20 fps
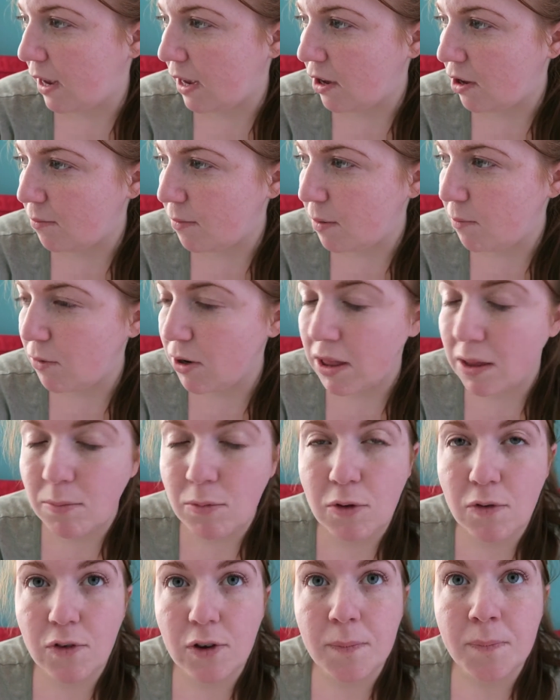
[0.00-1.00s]
Right, come and bring
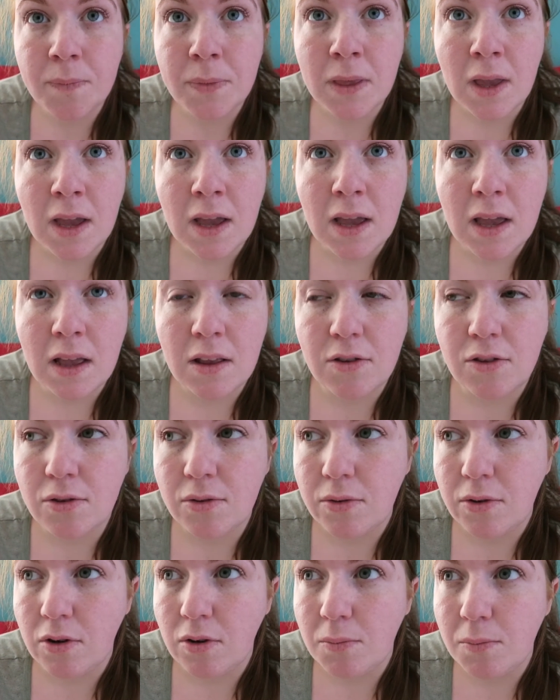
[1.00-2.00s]
them over.
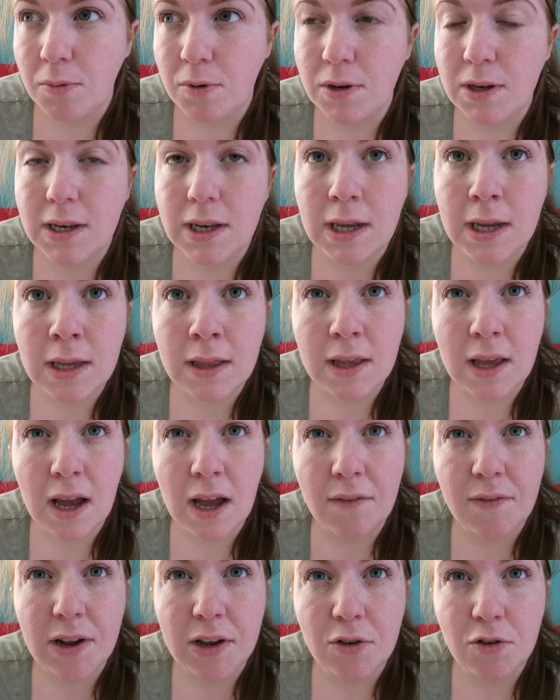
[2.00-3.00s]
So on Monday, they
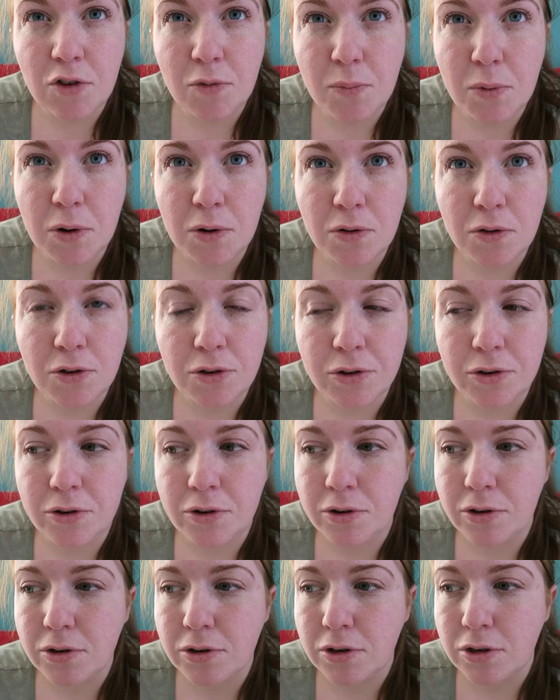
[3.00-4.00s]
have like a
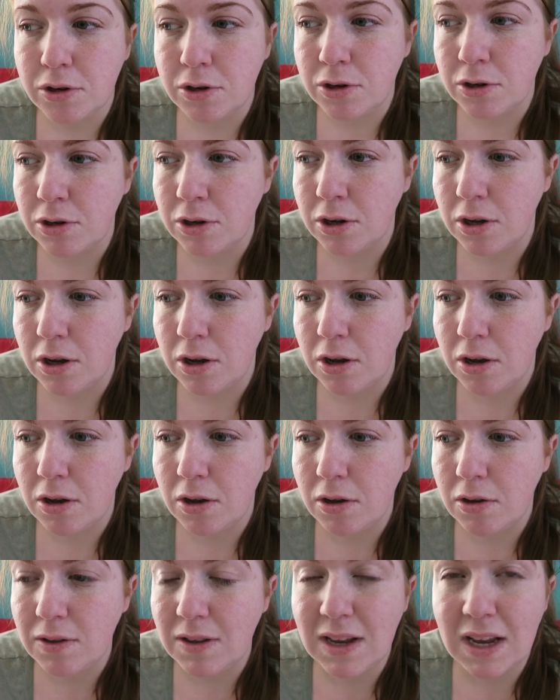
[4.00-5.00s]
sponsored
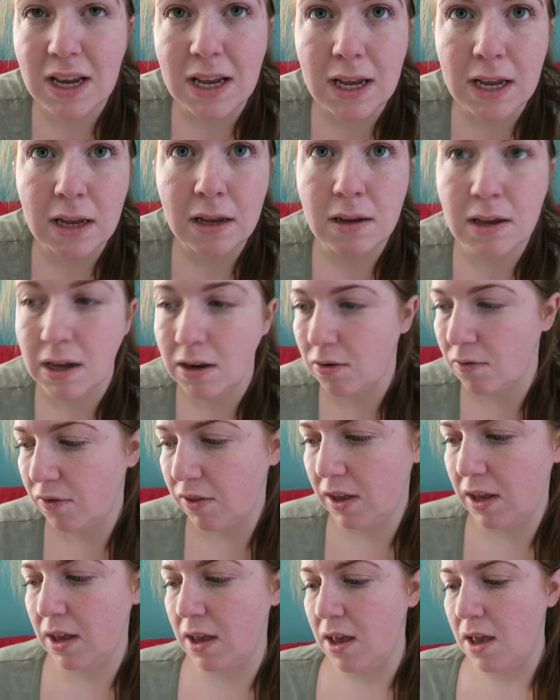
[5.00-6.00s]
day kind
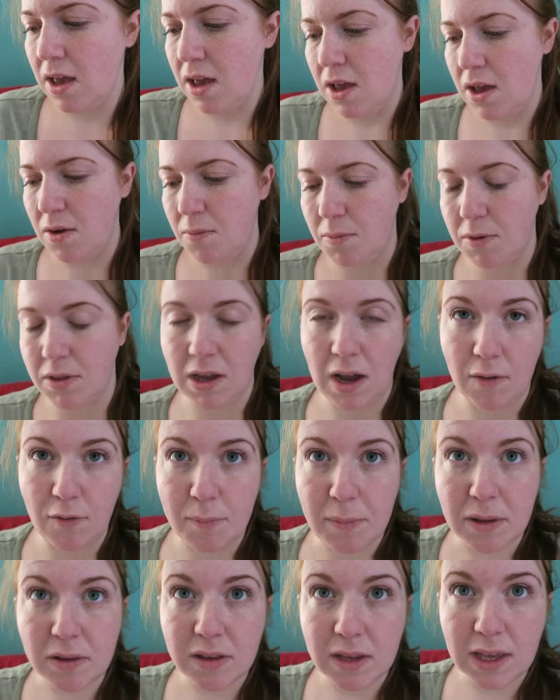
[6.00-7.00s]
of thing, where they have
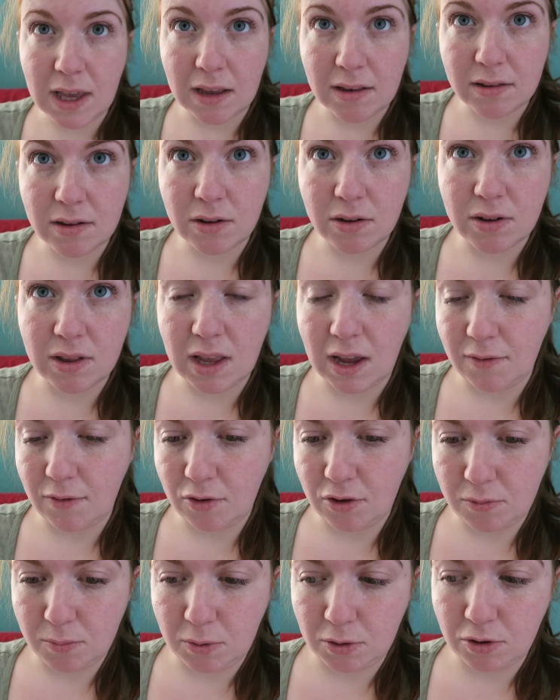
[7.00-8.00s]
a bouncy castle, so they
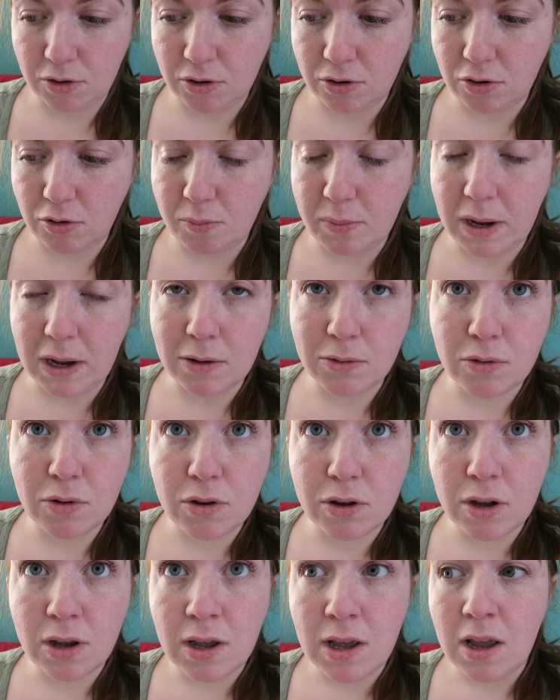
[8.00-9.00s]
have a sponsored
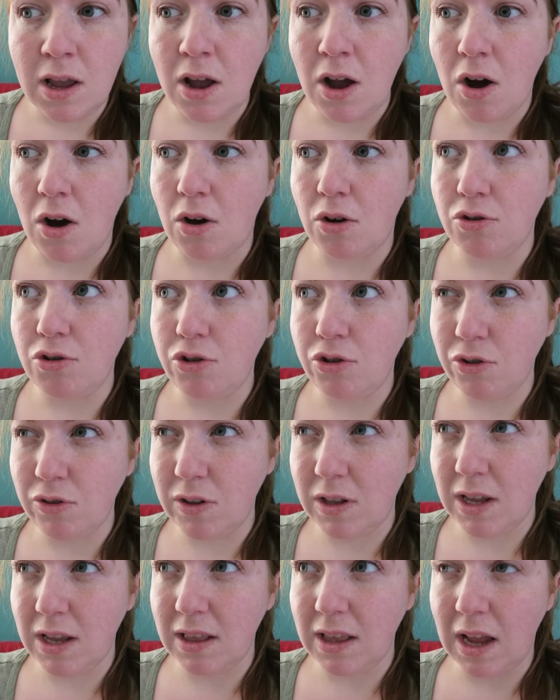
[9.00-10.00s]
bounce. On
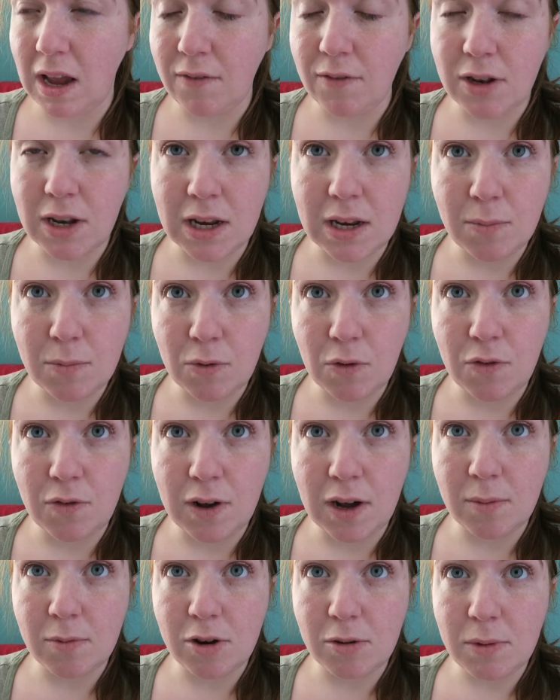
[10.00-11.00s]
Tuesday they have an animal
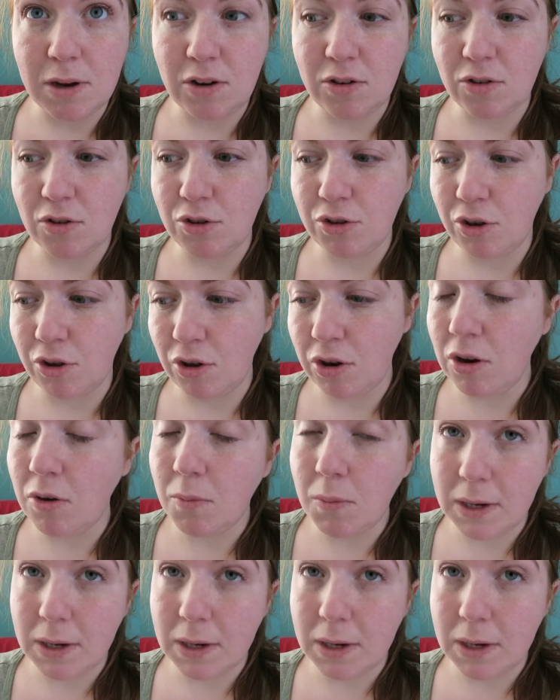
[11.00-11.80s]
farm coming to the school.